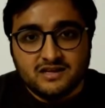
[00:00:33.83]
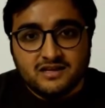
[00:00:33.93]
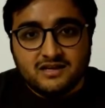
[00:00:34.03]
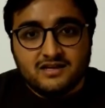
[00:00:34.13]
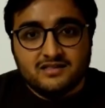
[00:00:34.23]

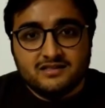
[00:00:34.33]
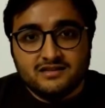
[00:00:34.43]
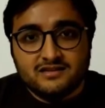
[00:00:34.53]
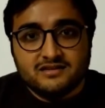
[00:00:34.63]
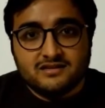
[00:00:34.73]
and
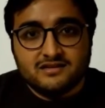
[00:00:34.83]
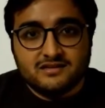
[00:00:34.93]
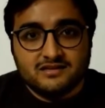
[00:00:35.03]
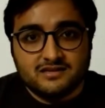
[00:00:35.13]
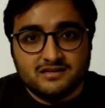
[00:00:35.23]
then
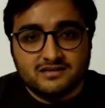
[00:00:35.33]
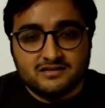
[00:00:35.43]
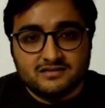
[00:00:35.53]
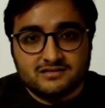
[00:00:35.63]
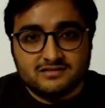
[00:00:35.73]
he
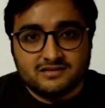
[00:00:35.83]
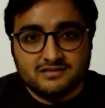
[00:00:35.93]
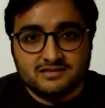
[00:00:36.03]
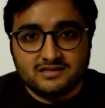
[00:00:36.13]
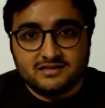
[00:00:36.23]
enters his
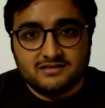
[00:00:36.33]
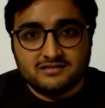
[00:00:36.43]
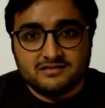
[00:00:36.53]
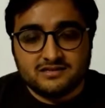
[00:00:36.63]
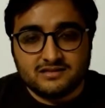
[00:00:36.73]
address
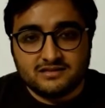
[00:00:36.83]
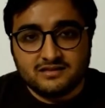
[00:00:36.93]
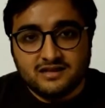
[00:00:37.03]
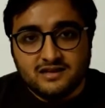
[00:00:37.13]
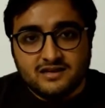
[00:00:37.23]
and
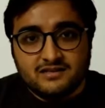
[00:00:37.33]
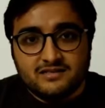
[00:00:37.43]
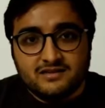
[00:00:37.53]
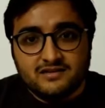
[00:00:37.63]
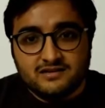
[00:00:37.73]

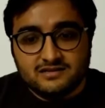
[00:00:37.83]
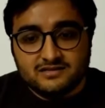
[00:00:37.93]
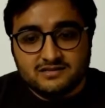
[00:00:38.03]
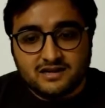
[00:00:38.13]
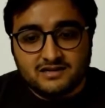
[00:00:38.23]
then
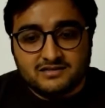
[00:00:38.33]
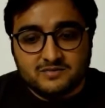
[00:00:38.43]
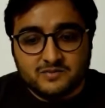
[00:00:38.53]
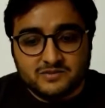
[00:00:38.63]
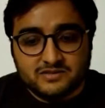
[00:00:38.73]
starts the
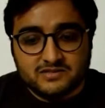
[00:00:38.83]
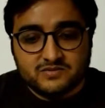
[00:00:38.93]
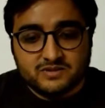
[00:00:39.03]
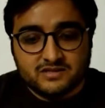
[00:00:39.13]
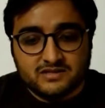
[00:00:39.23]
process where
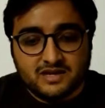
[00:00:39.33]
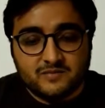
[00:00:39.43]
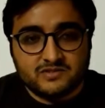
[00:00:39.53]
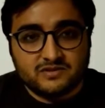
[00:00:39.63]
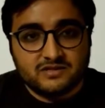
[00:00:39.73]
the
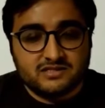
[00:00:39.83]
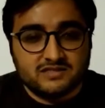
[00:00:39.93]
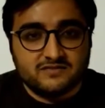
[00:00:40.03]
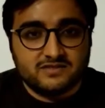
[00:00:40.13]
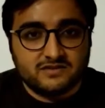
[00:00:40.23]
Amazon receives
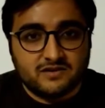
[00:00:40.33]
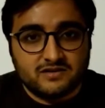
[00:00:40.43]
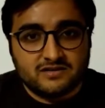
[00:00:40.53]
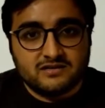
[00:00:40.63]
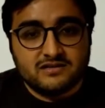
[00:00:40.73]
the
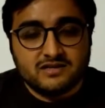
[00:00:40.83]
order.